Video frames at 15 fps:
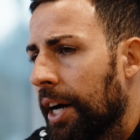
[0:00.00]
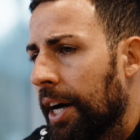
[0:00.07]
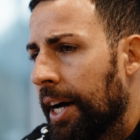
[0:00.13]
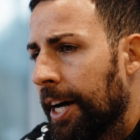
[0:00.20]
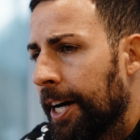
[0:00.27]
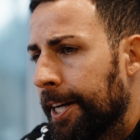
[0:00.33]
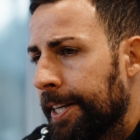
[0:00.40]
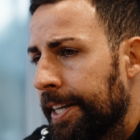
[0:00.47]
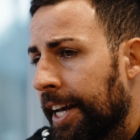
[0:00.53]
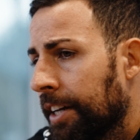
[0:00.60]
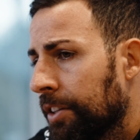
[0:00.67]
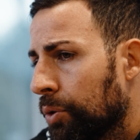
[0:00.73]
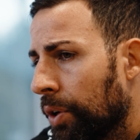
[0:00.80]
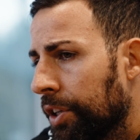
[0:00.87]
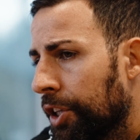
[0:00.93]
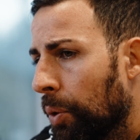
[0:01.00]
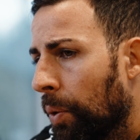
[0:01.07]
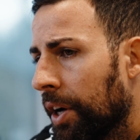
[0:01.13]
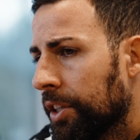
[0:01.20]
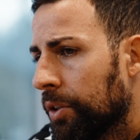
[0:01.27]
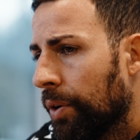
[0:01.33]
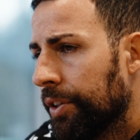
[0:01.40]
And yeah,
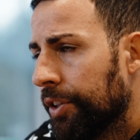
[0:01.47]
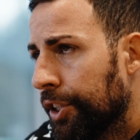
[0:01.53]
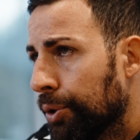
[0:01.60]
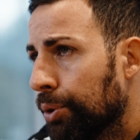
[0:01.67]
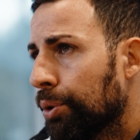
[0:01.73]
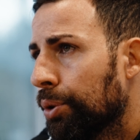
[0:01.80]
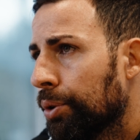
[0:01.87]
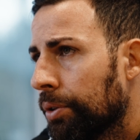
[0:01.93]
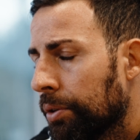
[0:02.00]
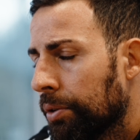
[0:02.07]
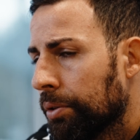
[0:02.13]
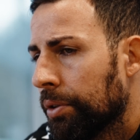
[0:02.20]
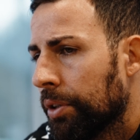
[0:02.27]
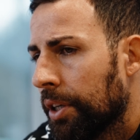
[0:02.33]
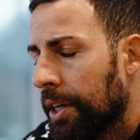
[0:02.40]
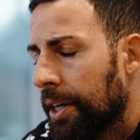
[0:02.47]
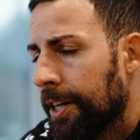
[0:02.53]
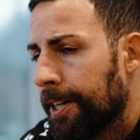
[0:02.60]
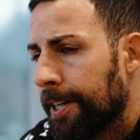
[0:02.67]
21, 22, uh,